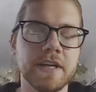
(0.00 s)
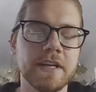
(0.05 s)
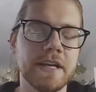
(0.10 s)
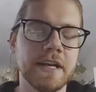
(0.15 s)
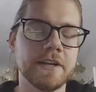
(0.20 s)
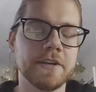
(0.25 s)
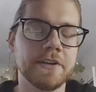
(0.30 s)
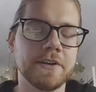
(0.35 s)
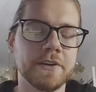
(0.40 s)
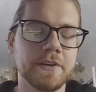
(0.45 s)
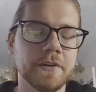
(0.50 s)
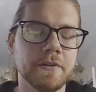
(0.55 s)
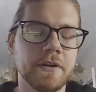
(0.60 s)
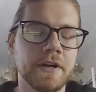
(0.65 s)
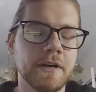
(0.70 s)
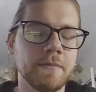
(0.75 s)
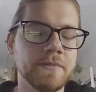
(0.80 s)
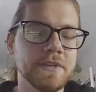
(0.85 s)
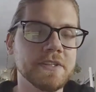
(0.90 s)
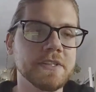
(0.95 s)
connect
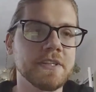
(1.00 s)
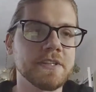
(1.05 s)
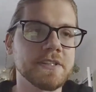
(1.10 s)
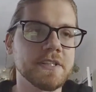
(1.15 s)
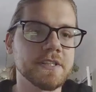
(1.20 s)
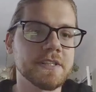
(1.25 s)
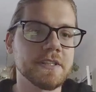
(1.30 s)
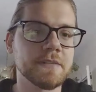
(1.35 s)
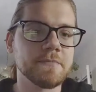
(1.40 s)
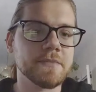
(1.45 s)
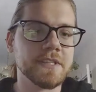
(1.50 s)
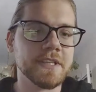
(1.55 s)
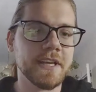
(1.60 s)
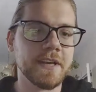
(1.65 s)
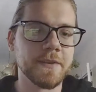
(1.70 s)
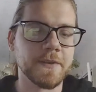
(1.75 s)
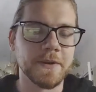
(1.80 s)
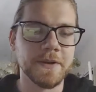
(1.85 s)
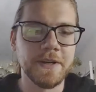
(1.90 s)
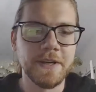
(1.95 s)
your business systems
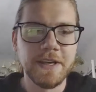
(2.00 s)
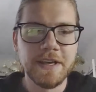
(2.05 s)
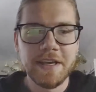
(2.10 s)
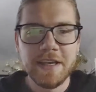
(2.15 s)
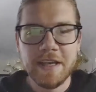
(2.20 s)
together.